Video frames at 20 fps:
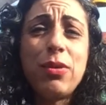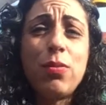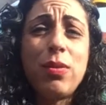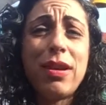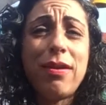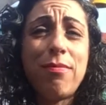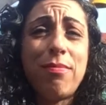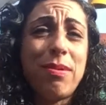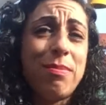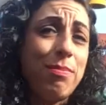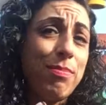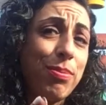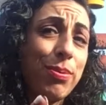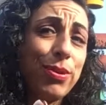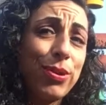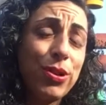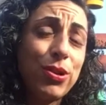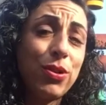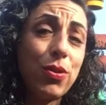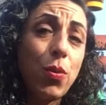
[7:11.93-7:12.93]
we have been
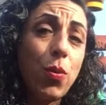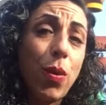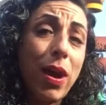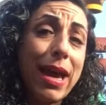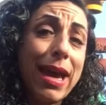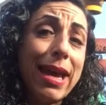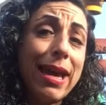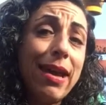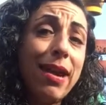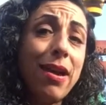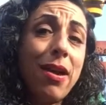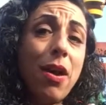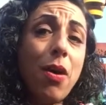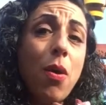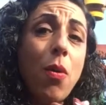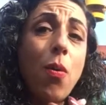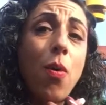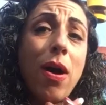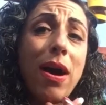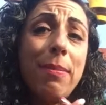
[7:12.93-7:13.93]
pushed away.
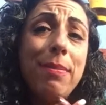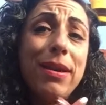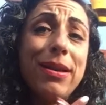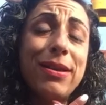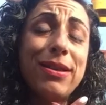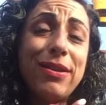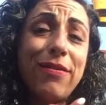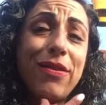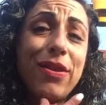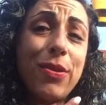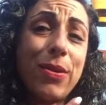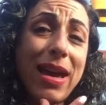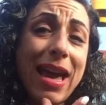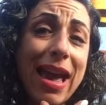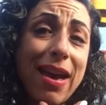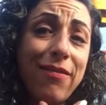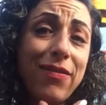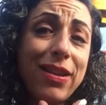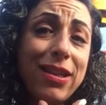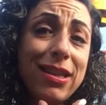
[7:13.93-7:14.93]
Why? Because of your
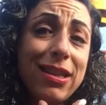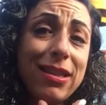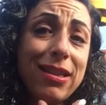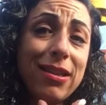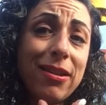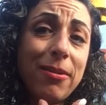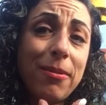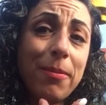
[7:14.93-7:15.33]
canvas?